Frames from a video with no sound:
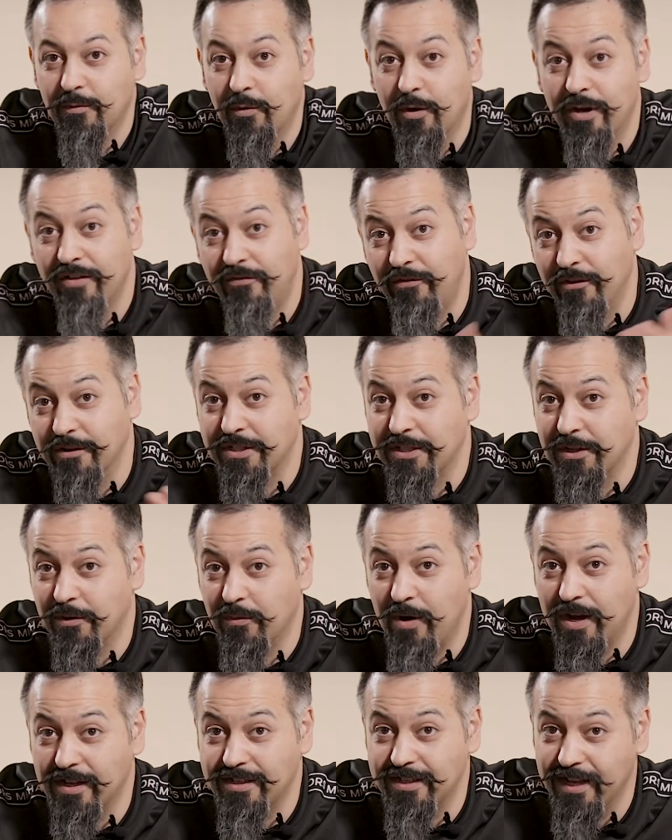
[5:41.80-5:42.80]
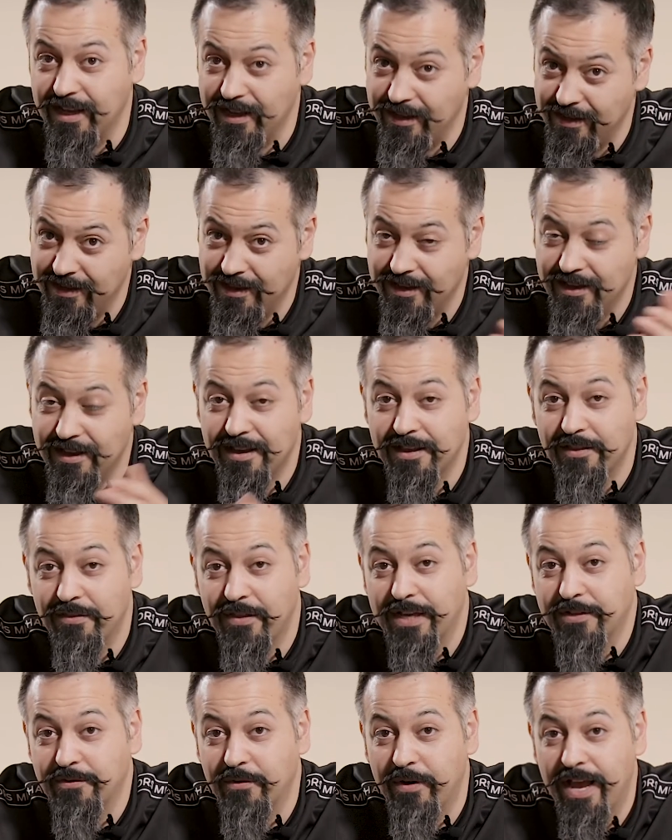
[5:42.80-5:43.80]
well, if you're still watching,
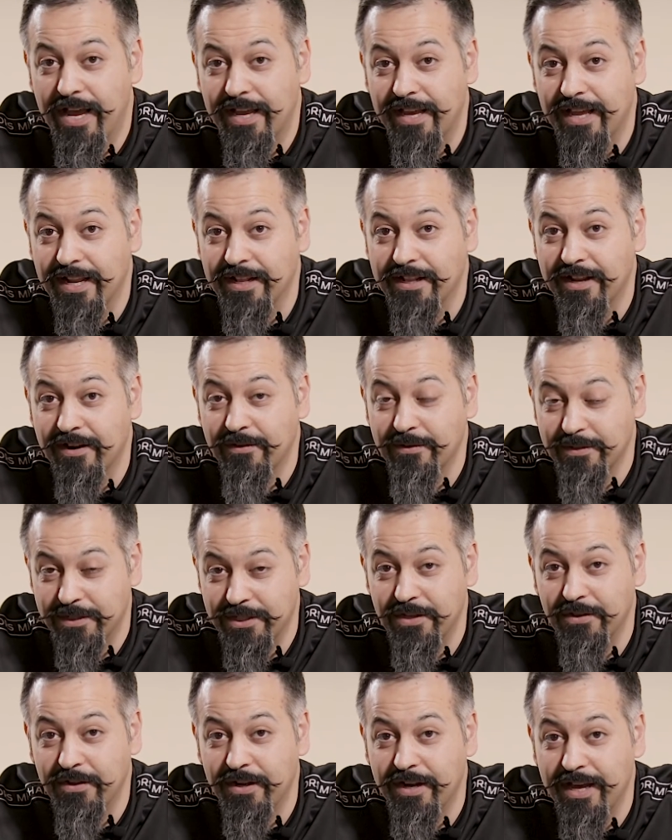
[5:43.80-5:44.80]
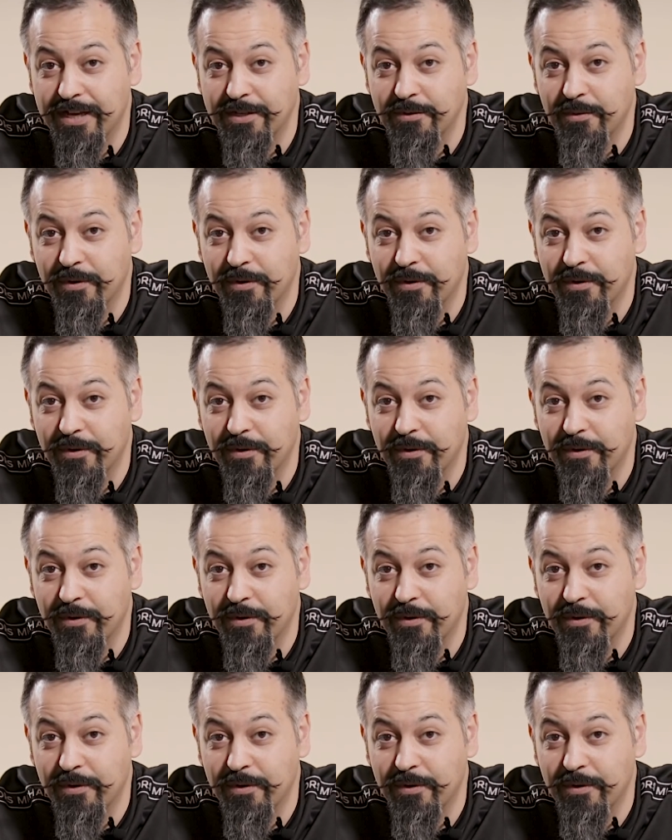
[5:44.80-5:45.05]
thanks for hanging in there. See you in the next